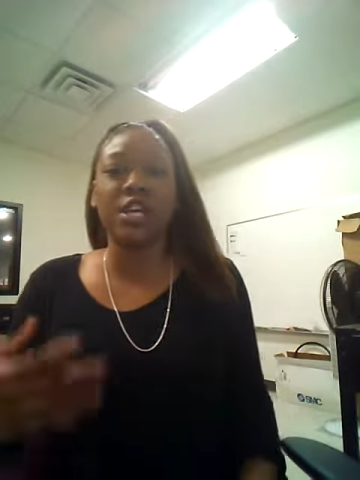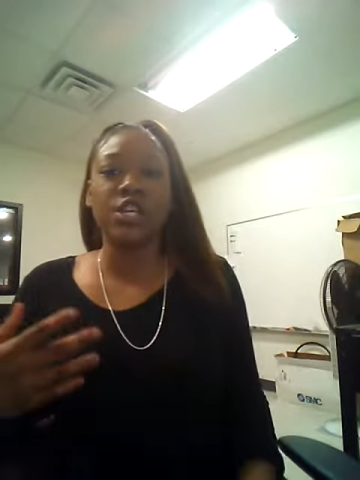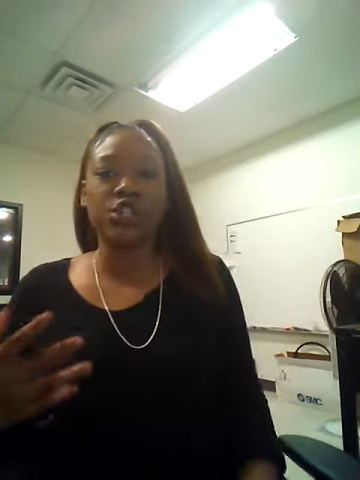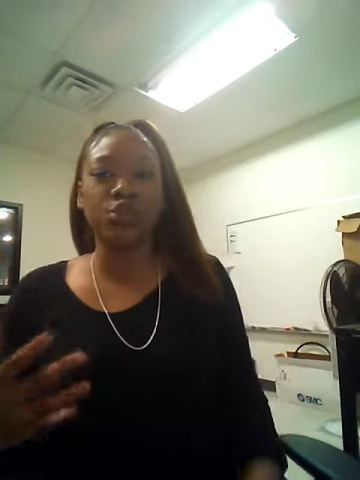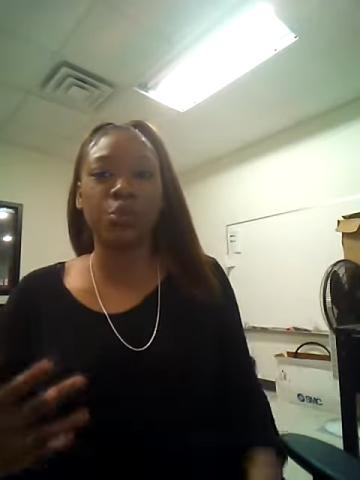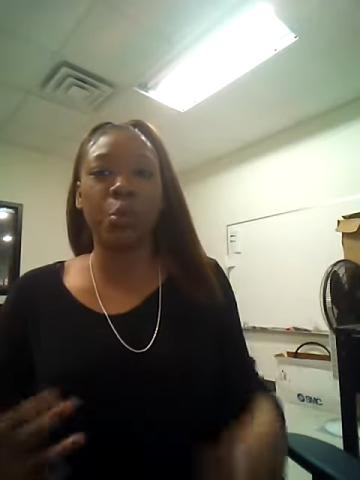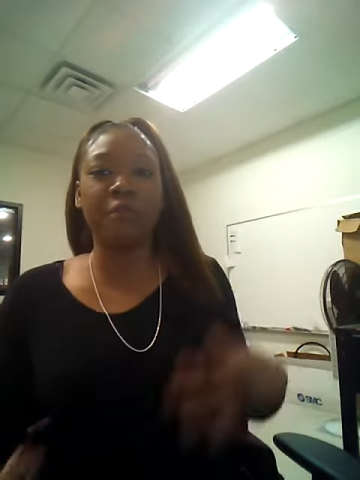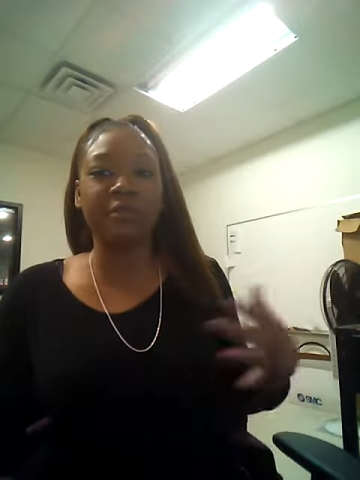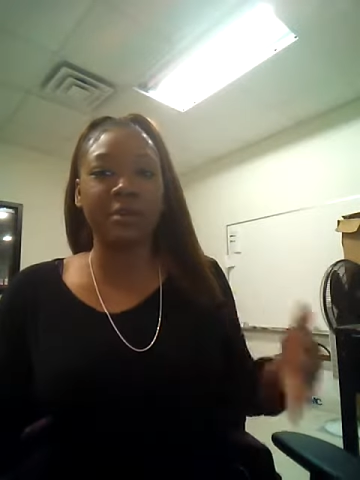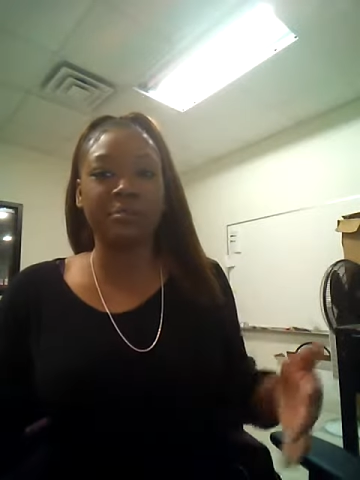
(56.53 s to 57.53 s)

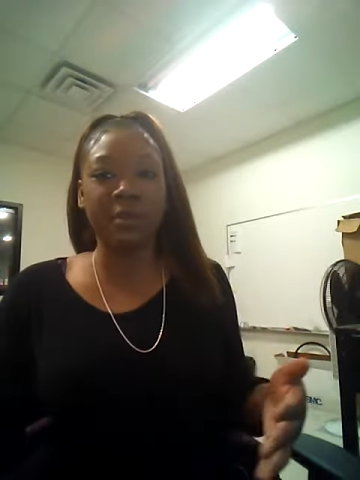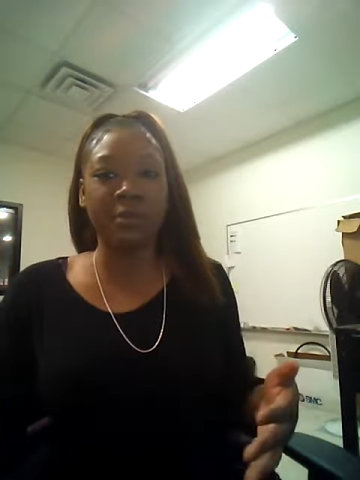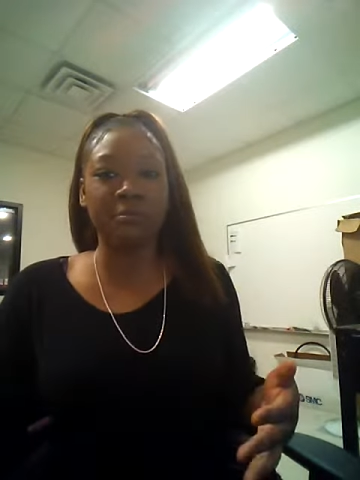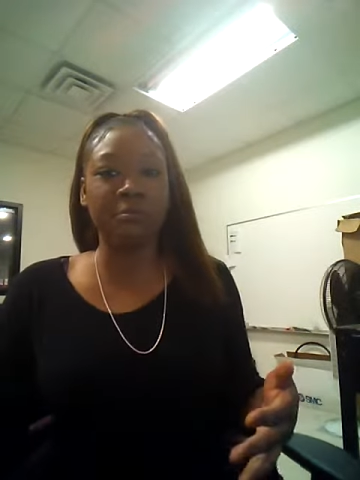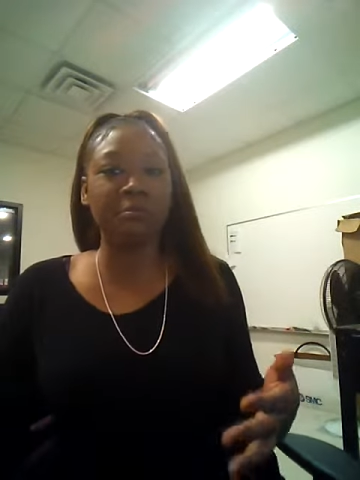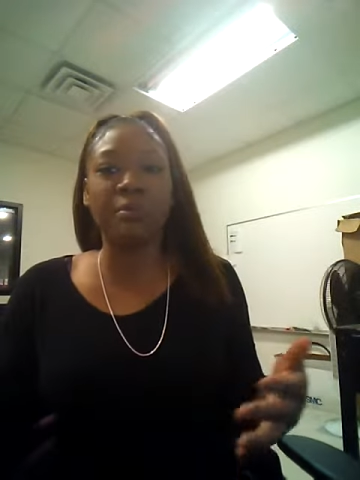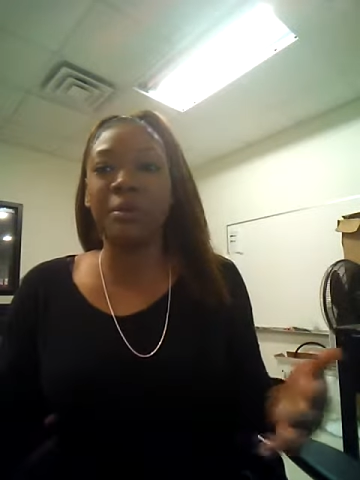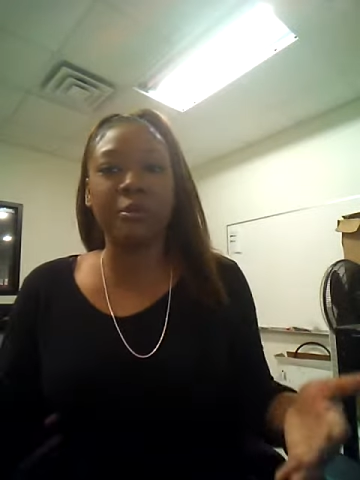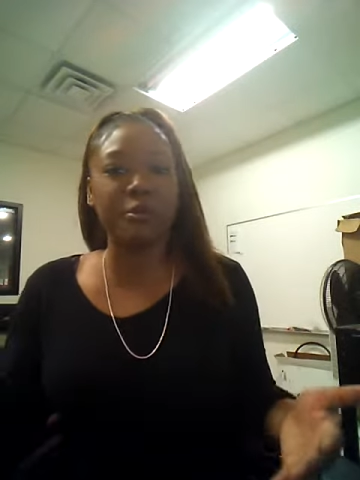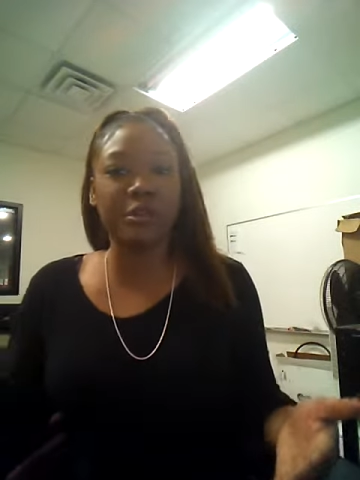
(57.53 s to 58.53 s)
story
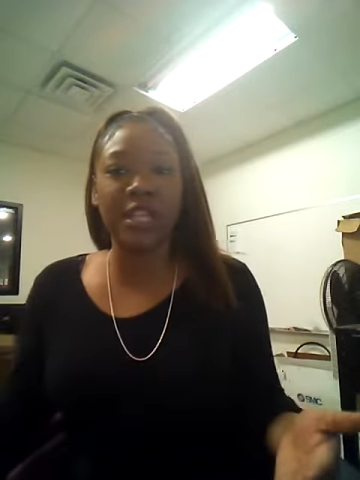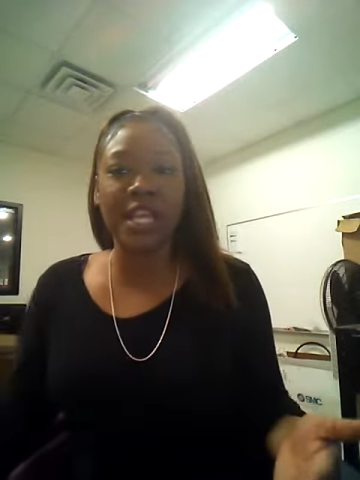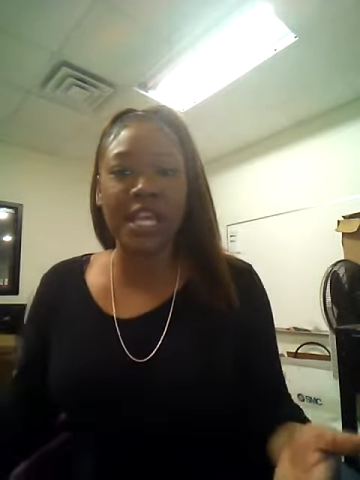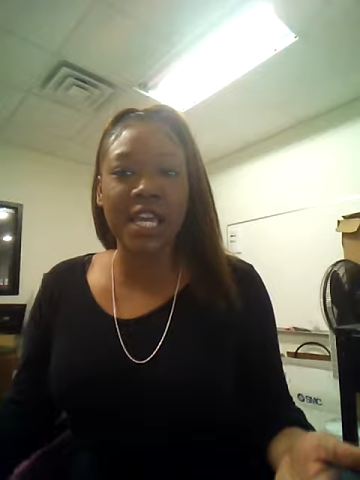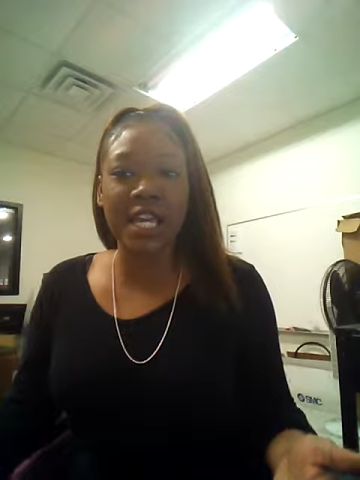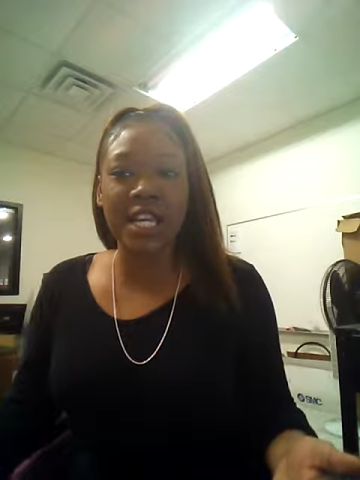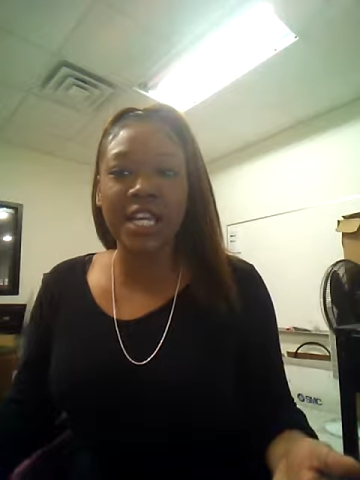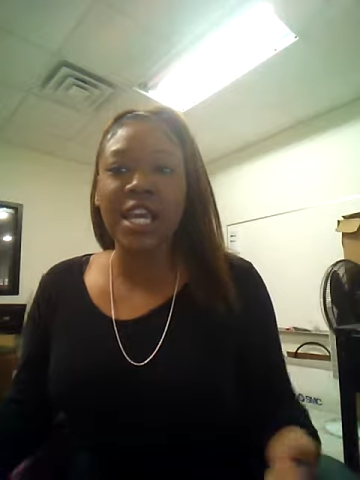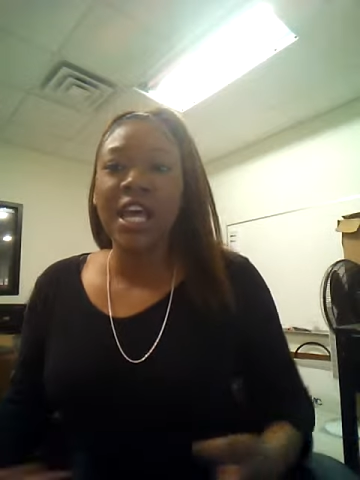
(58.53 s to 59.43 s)
memory lane.